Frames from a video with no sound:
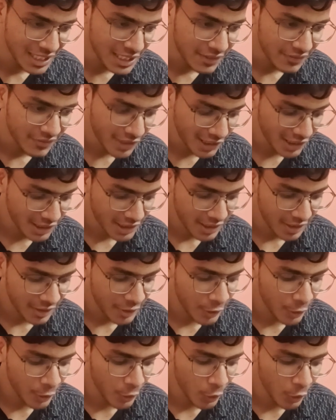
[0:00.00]
First
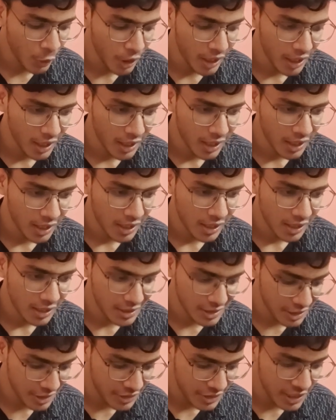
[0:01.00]

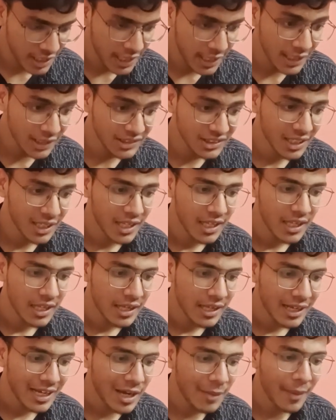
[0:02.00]
Node.js
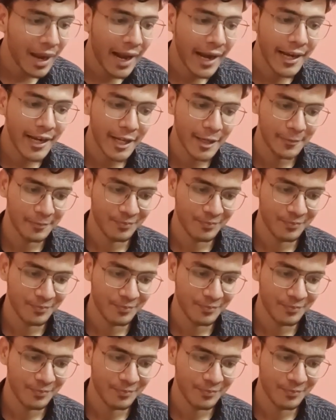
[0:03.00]
command.